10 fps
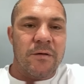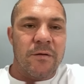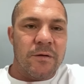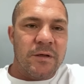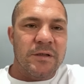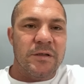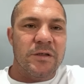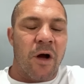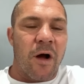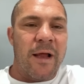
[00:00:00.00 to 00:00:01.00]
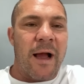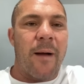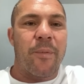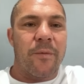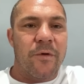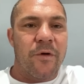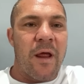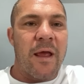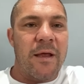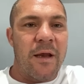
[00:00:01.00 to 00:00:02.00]
these sort of gap
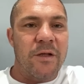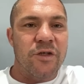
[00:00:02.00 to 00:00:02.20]
creating in